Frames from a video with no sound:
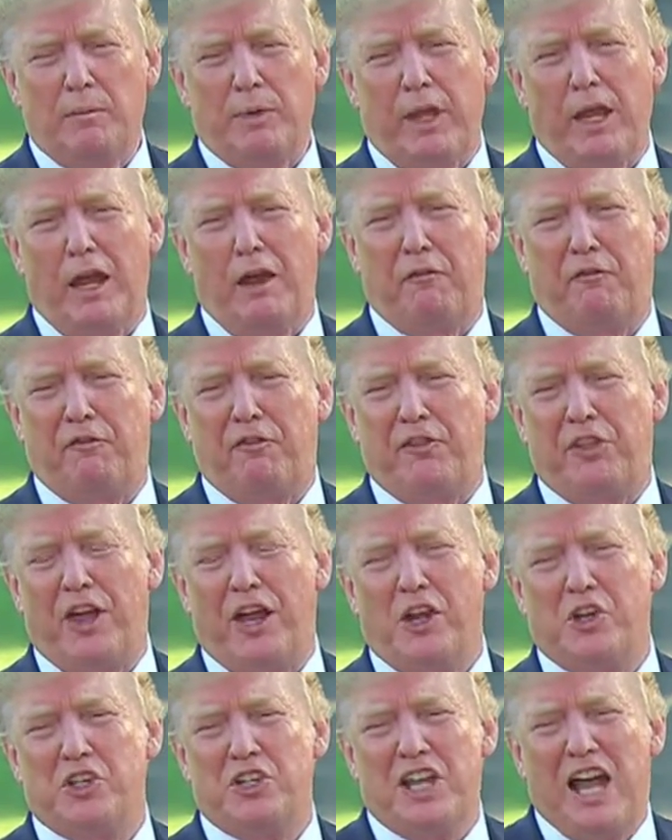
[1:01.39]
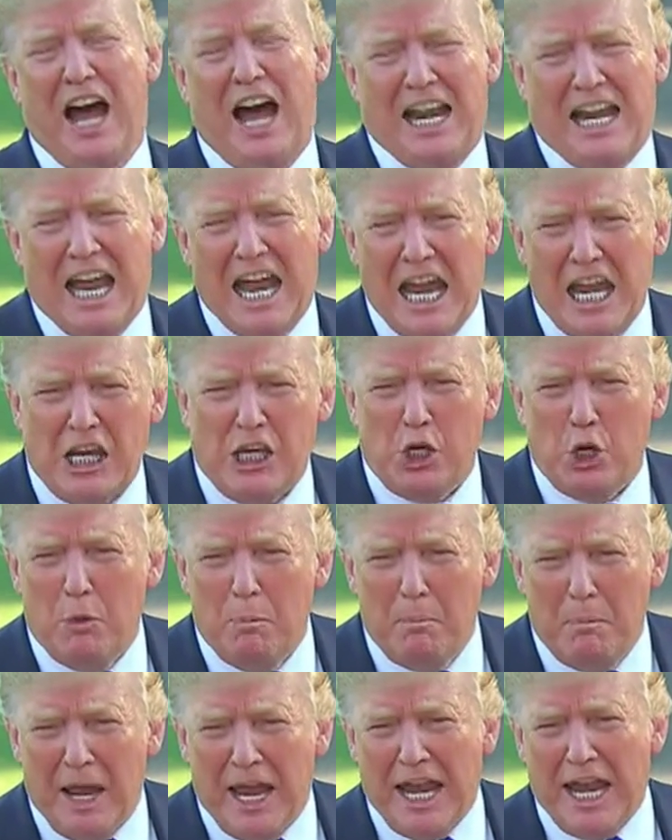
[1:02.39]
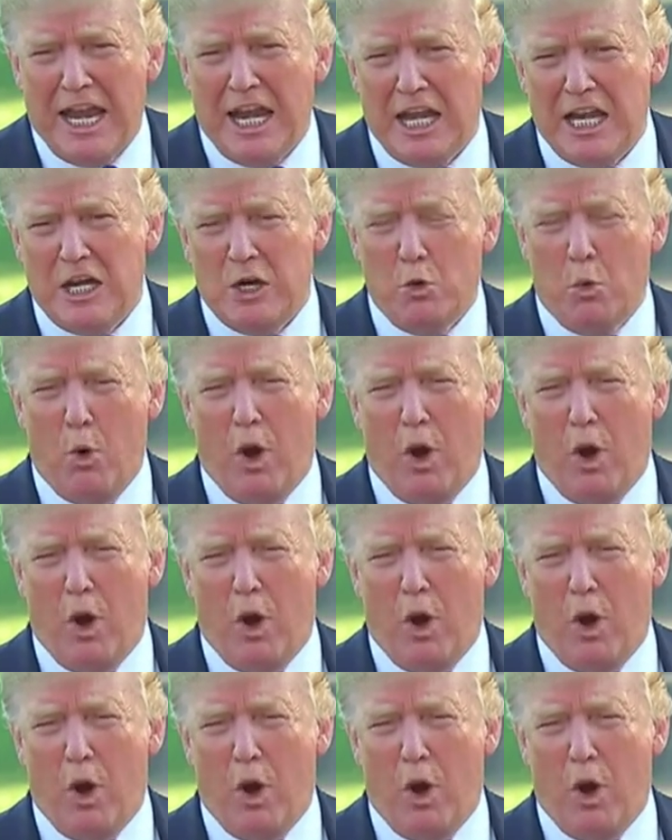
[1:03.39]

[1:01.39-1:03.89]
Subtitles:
if there's not a humane